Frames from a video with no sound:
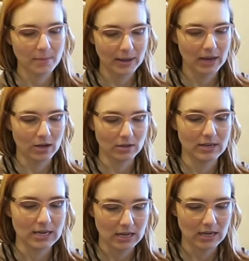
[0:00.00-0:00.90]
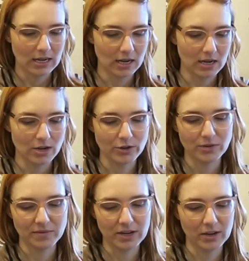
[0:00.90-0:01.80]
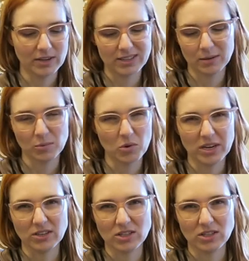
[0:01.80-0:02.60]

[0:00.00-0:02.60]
about knitting in a YouTube video at some point,